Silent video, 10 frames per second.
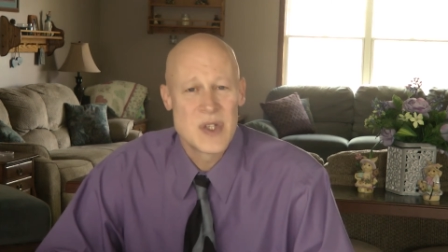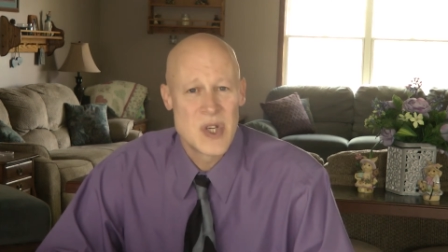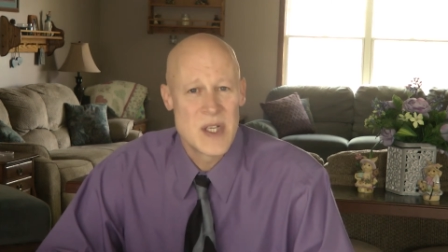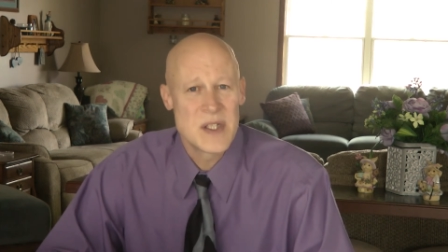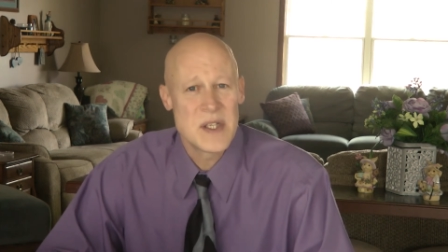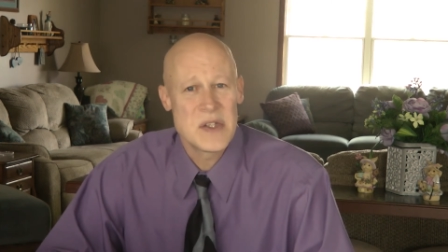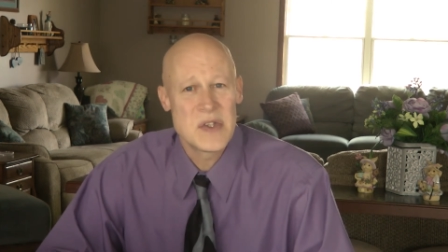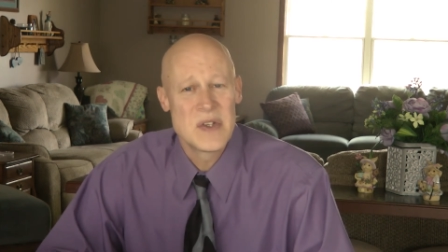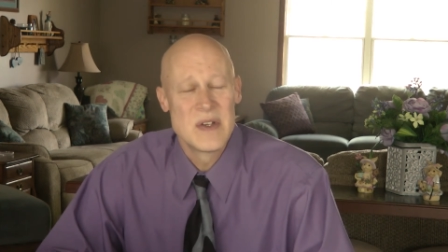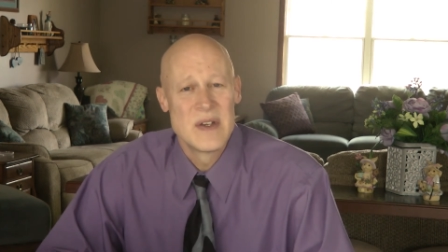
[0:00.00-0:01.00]

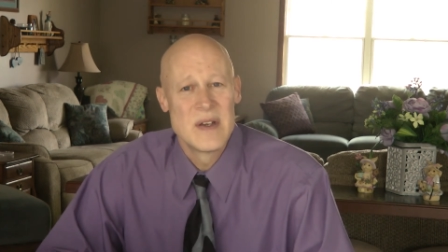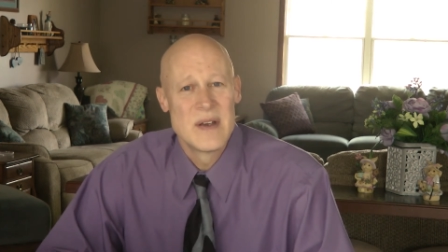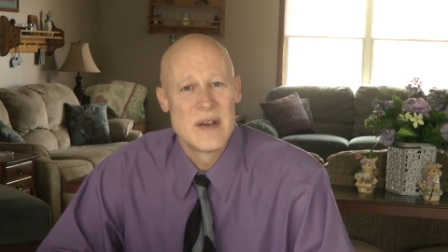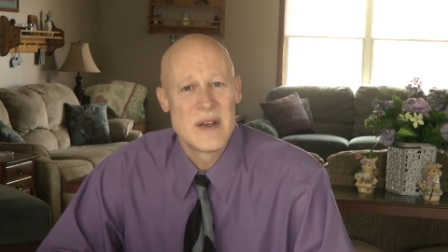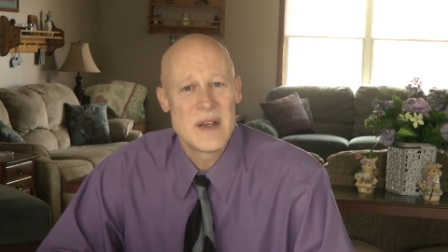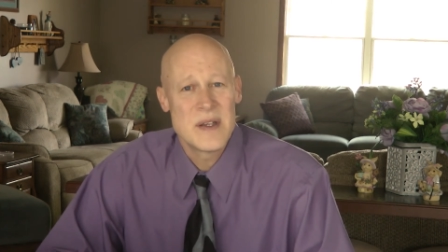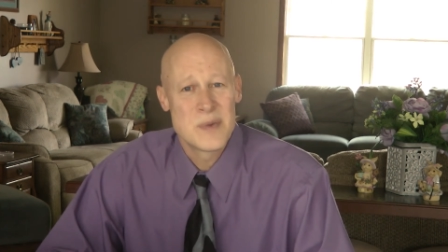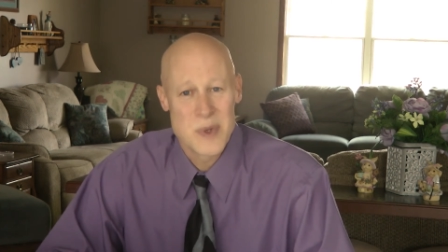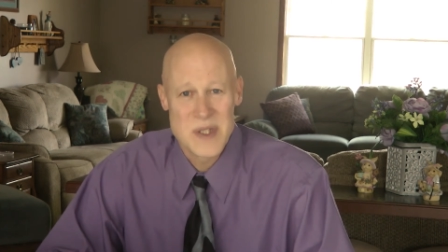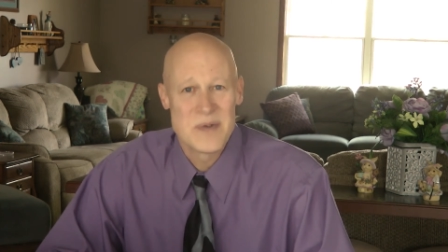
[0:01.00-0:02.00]
Jesus is
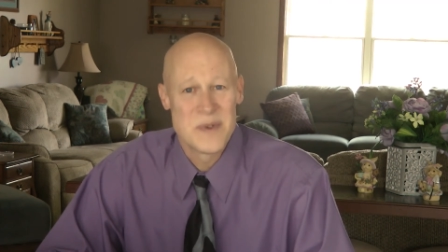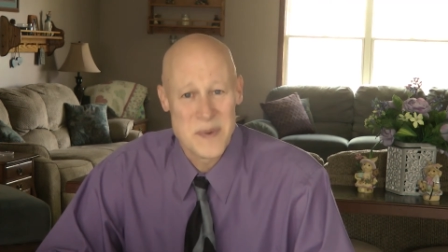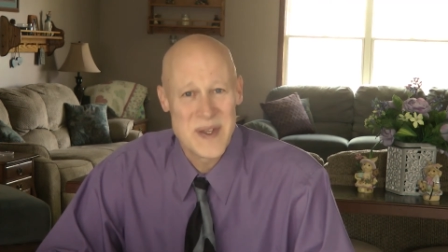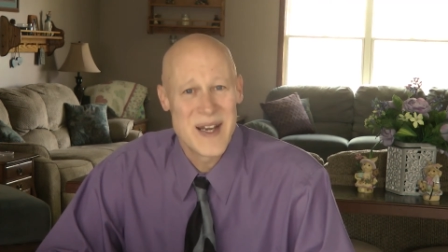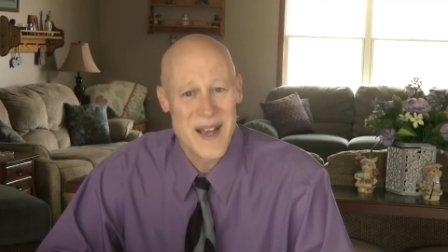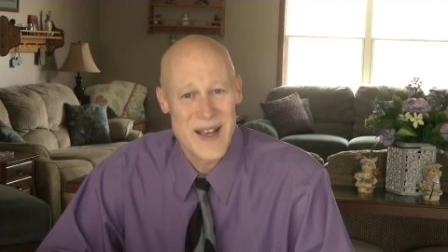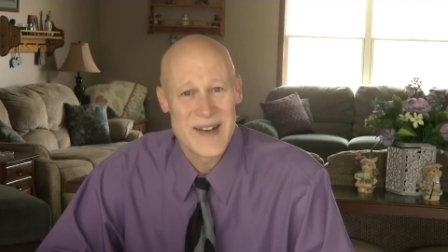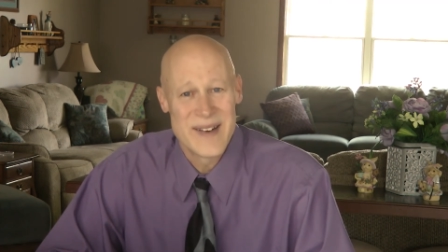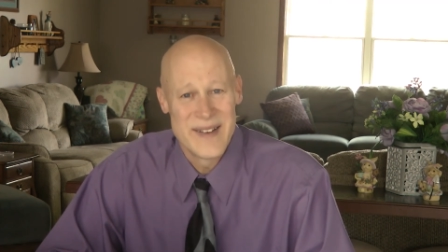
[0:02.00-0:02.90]
risen from the dead.